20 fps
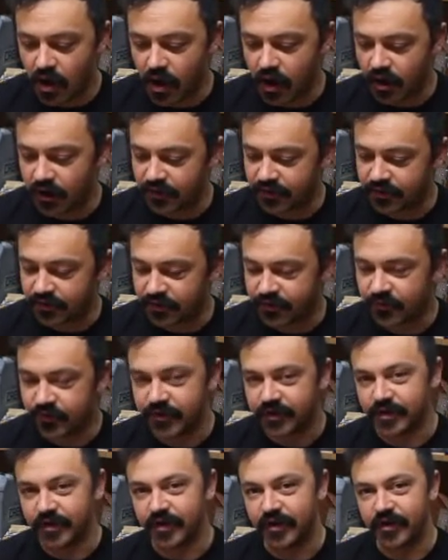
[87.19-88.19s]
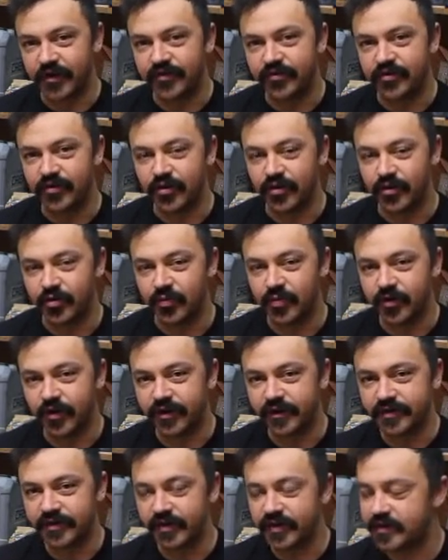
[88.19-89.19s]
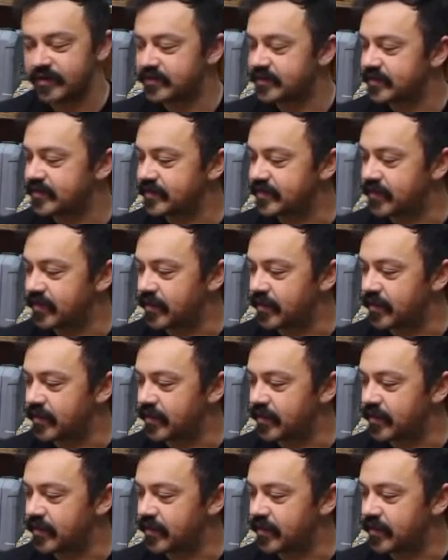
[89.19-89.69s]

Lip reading: It's definitely a slower process